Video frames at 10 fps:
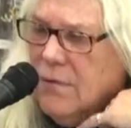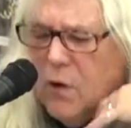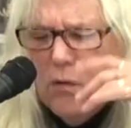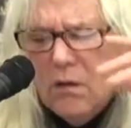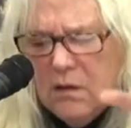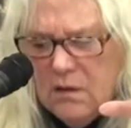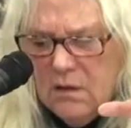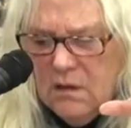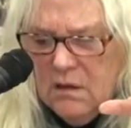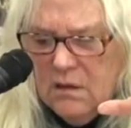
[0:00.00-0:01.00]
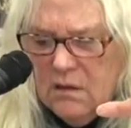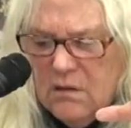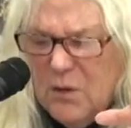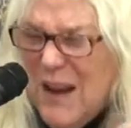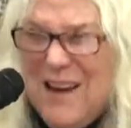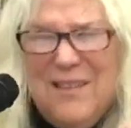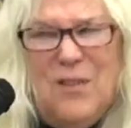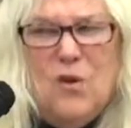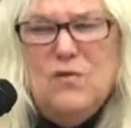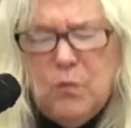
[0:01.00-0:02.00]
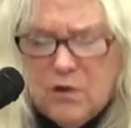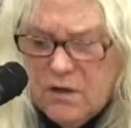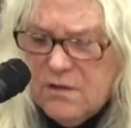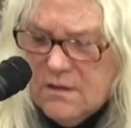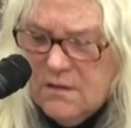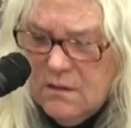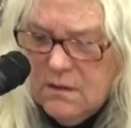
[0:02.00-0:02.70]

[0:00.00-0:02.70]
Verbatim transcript: though not in those words.